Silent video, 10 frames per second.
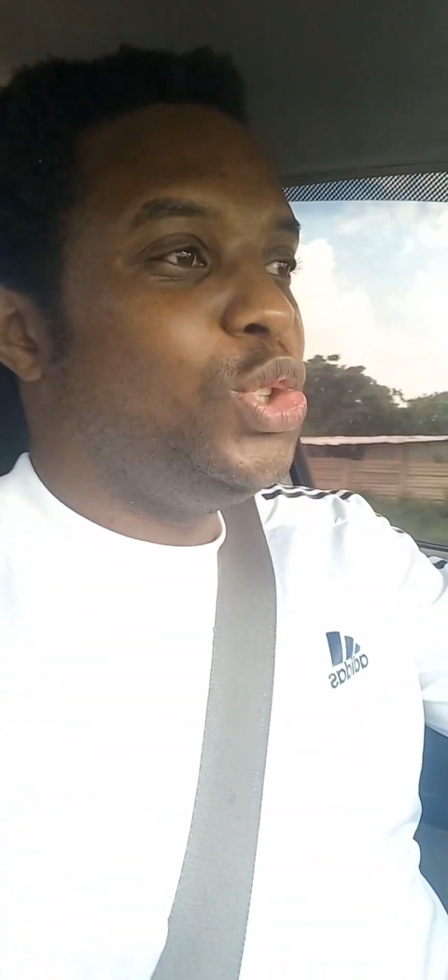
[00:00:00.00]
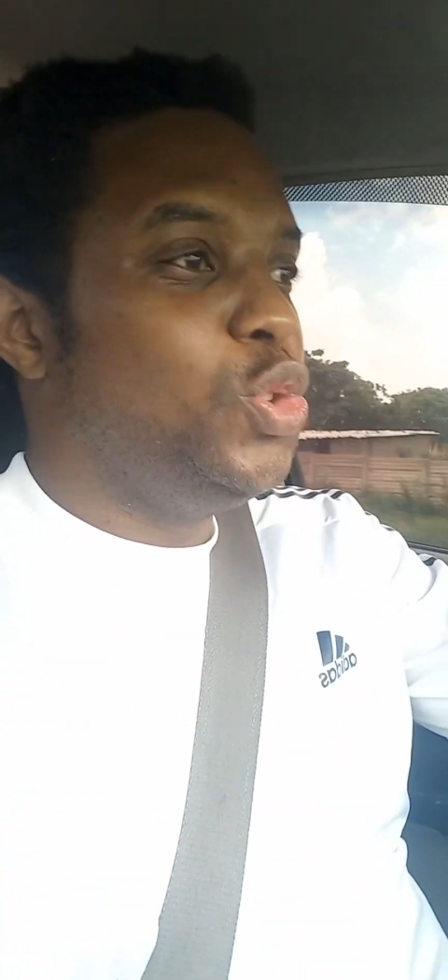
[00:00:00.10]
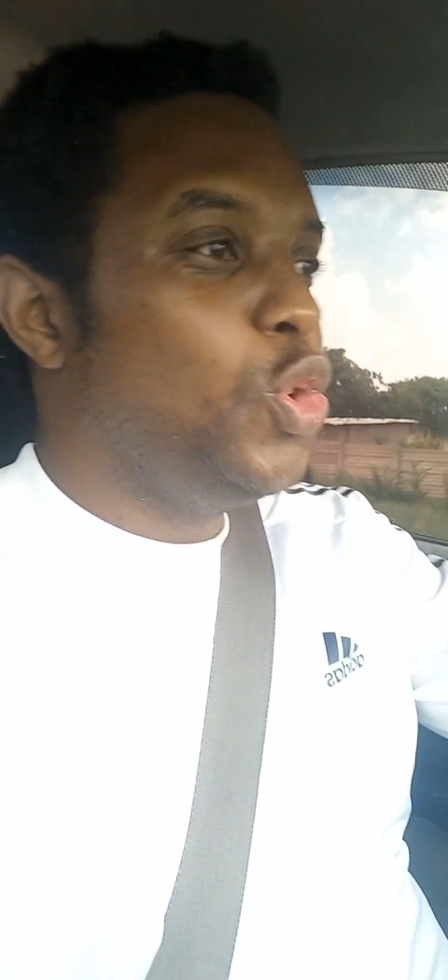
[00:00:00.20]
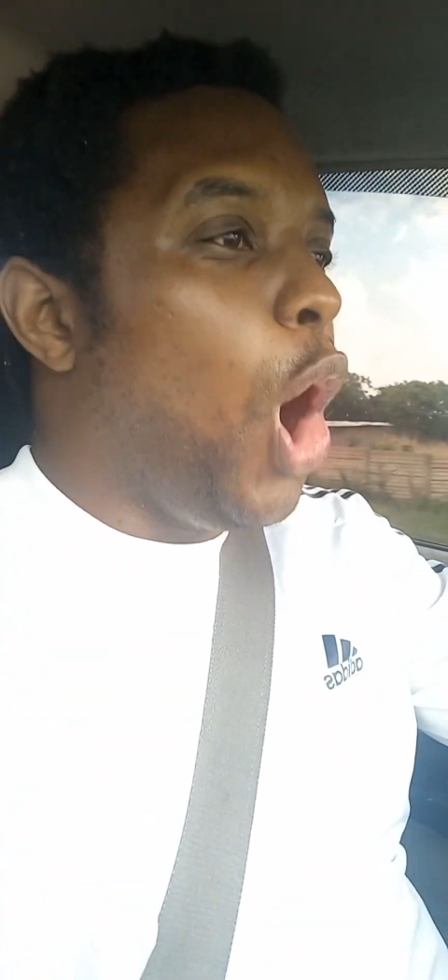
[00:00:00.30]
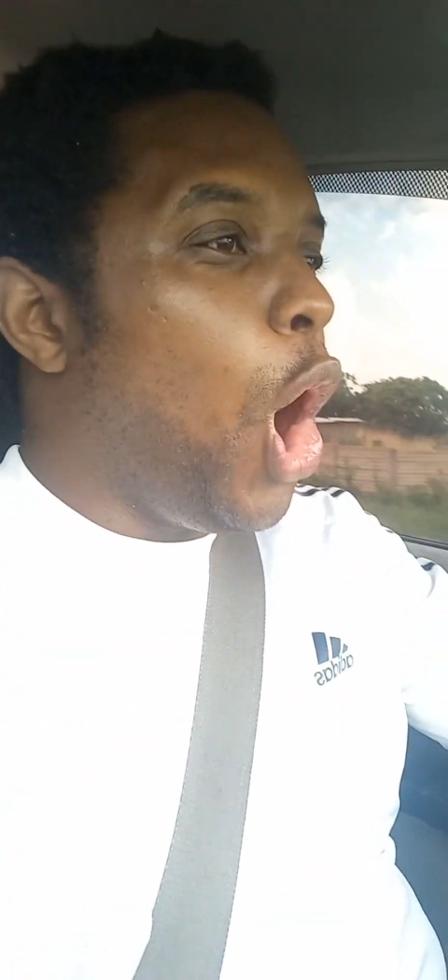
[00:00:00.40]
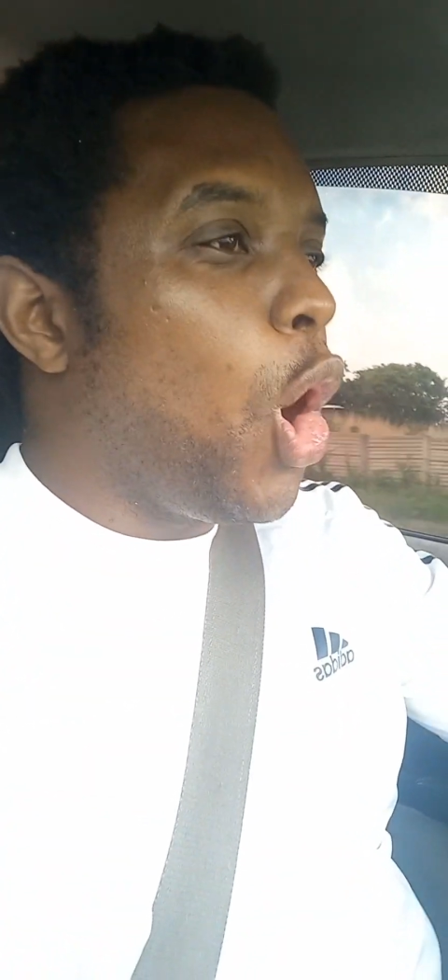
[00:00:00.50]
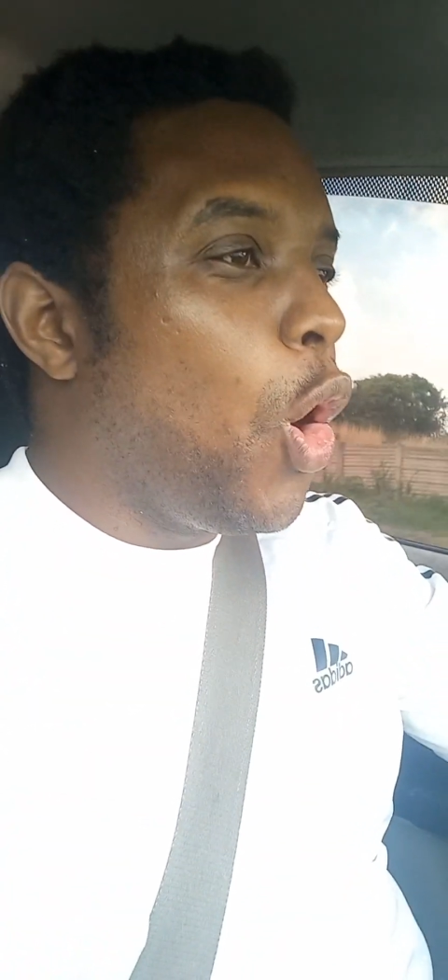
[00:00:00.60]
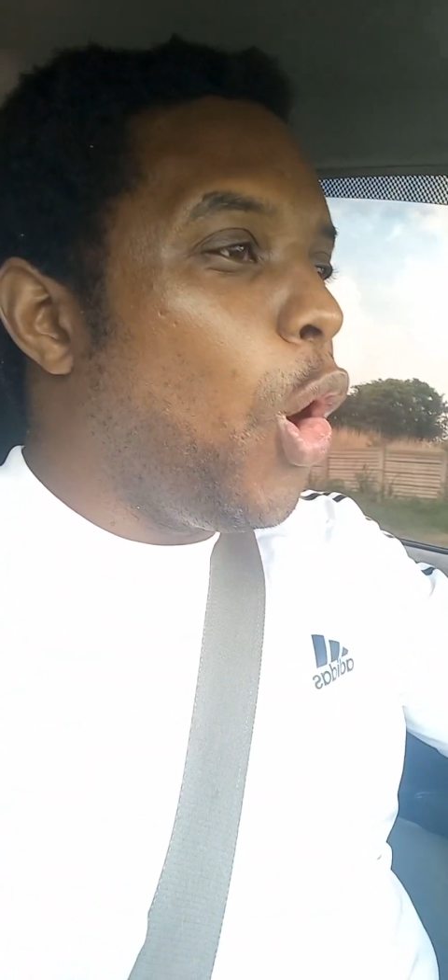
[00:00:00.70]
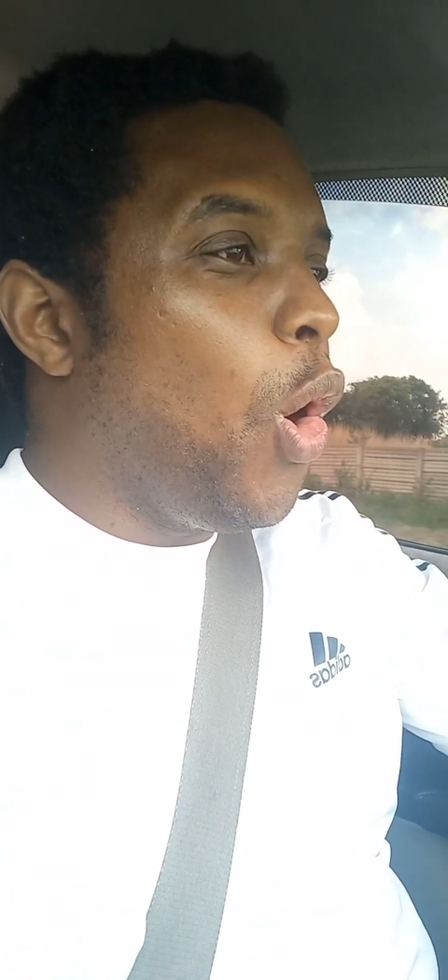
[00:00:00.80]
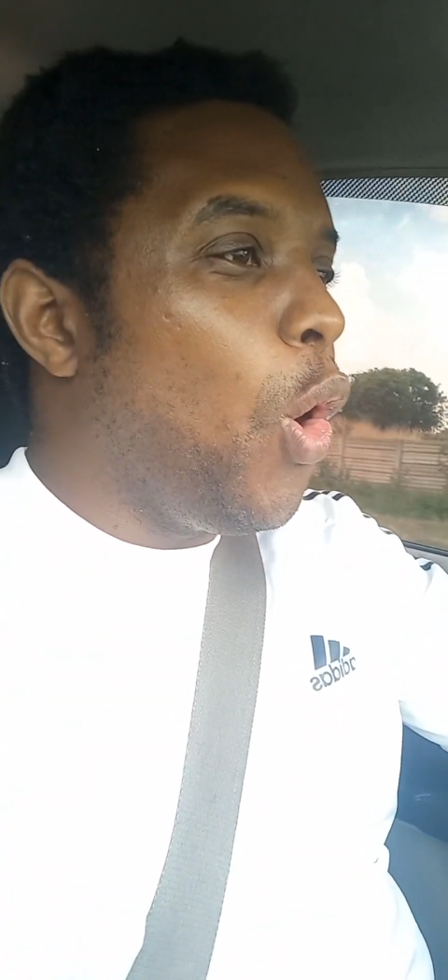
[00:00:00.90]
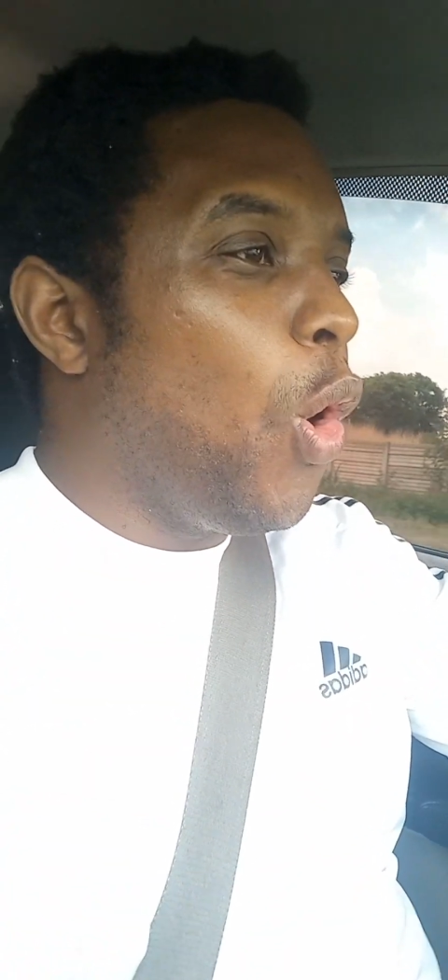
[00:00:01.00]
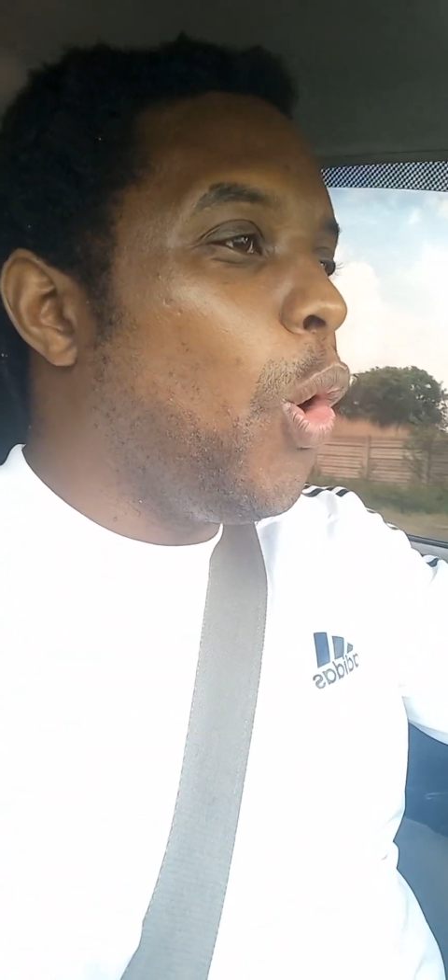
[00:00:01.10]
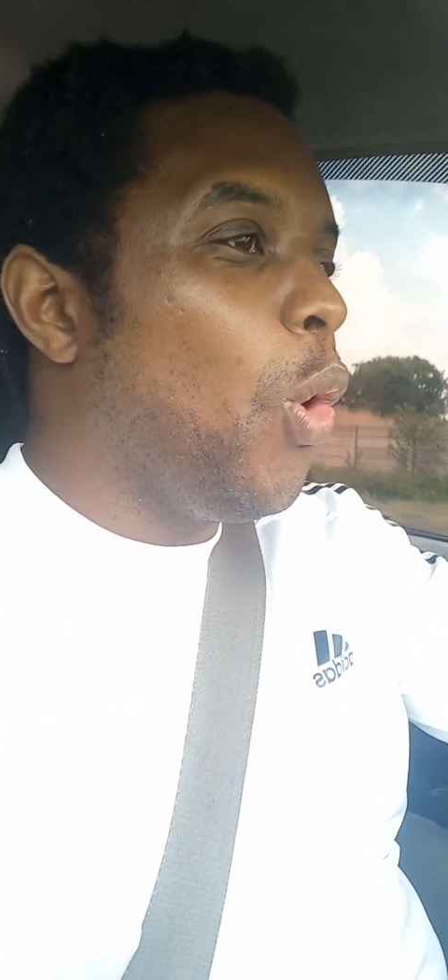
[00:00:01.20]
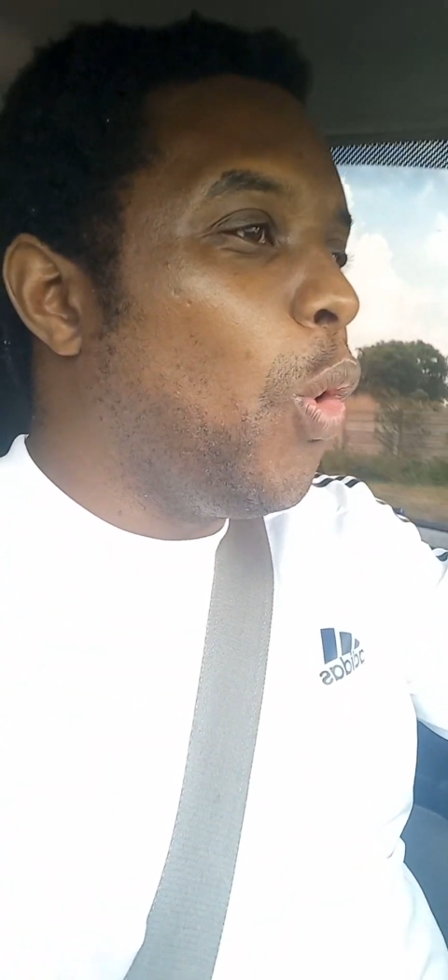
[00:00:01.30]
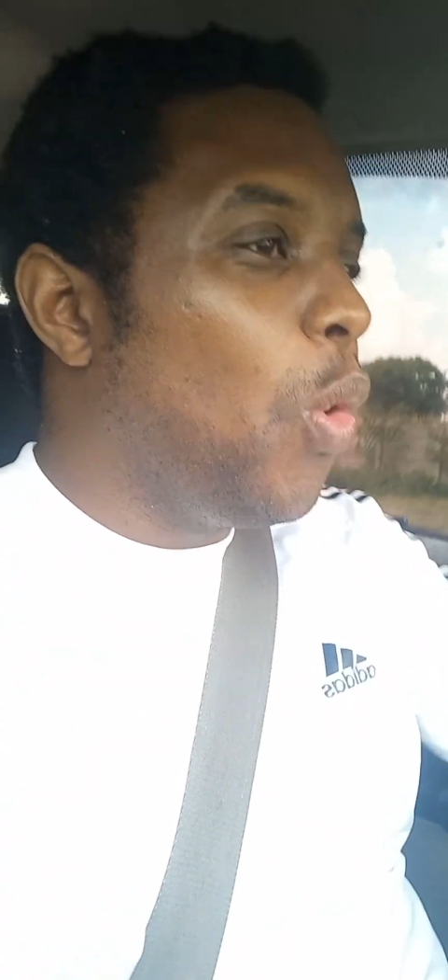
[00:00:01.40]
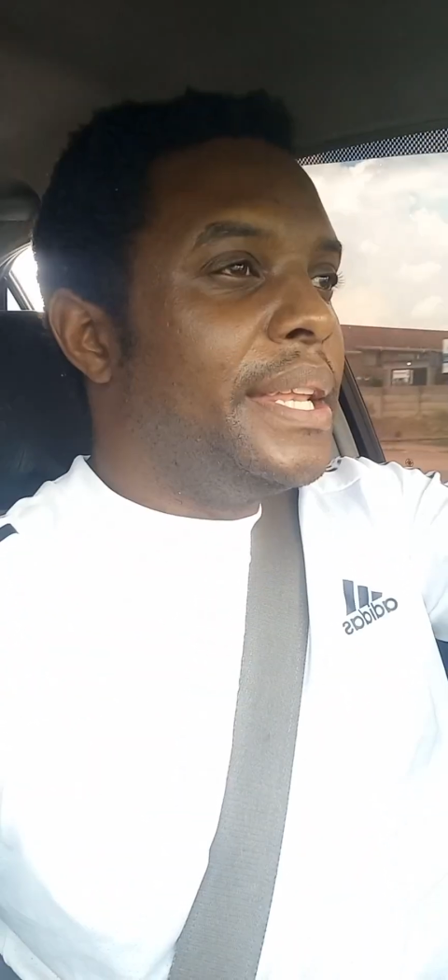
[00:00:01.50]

Yoo-hoo!